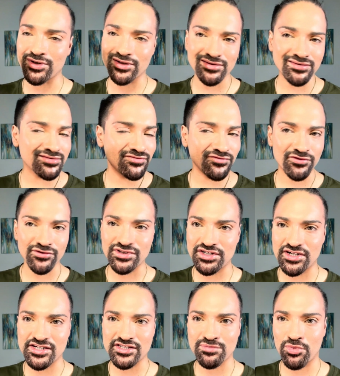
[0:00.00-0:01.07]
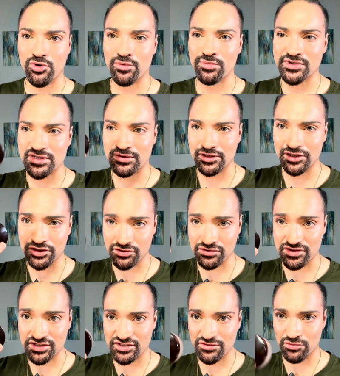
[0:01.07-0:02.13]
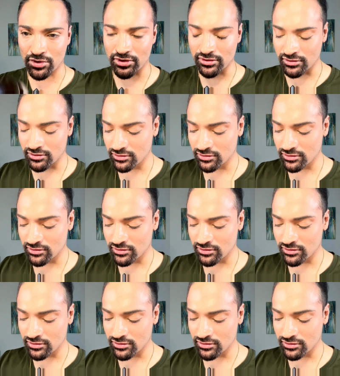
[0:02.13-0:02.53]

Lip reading: but for today's purpose, I'm going to use this one.